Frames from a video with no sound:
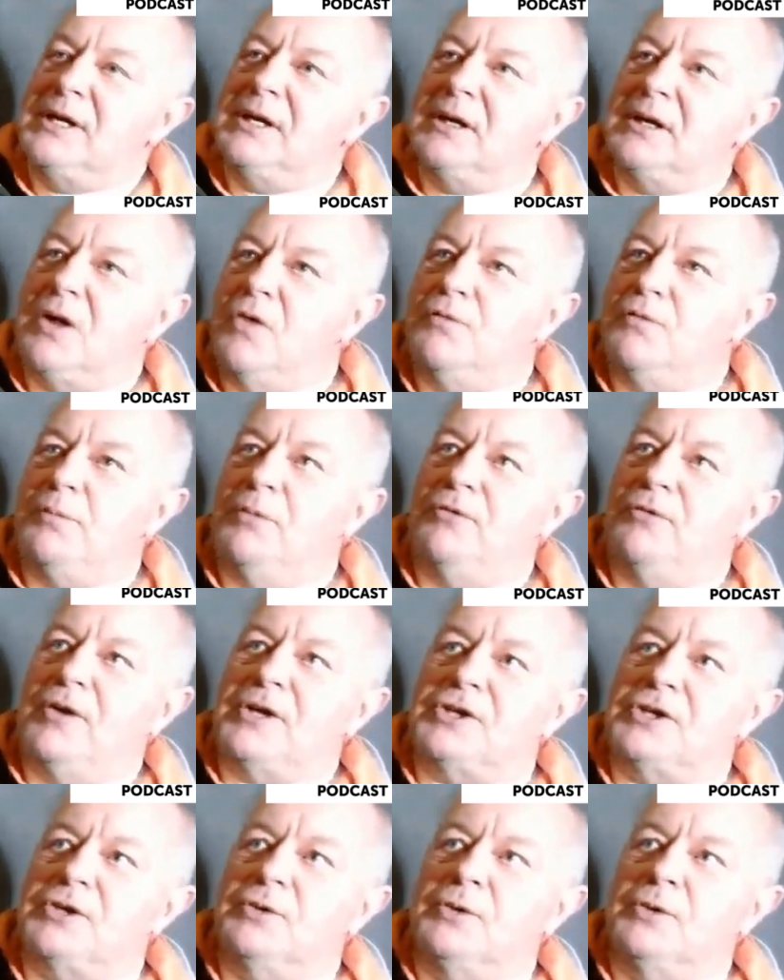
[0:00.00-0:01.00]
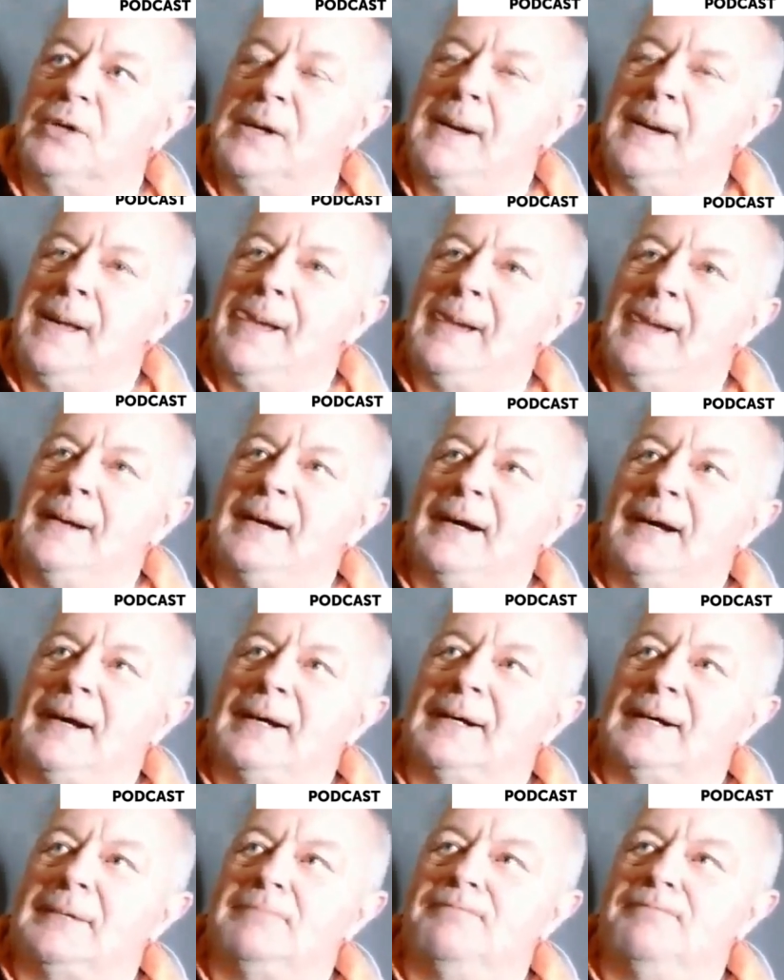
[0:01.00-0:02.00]
golf professional.
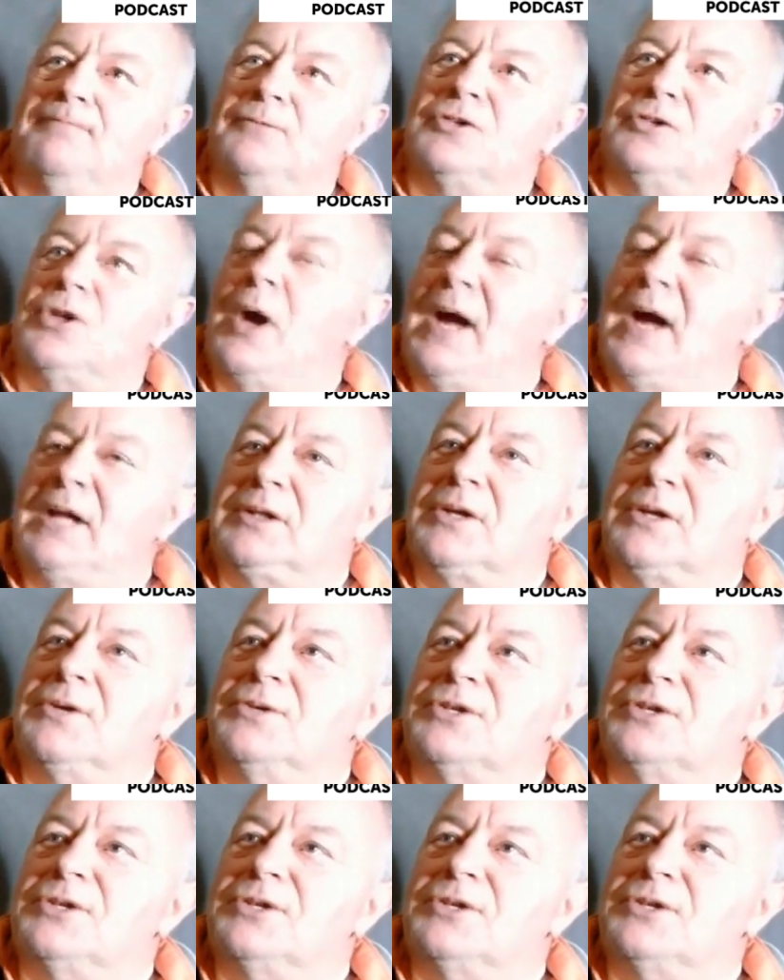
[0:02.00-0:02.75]
So I had those